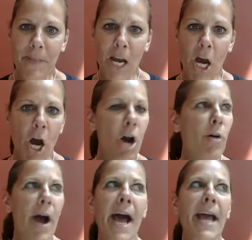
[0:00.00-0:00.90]
yeah
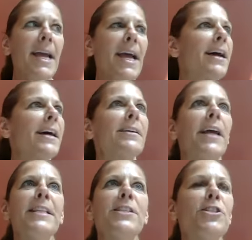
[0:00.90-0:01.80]
i
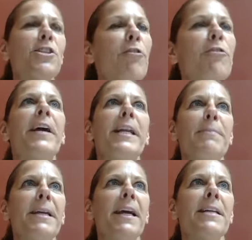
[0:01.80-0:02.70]
it's so funny
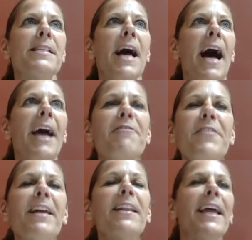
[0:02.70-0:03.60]
because i
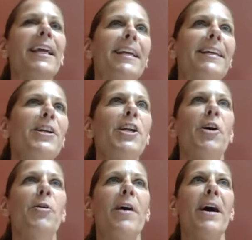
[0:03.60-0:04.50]
feel like you know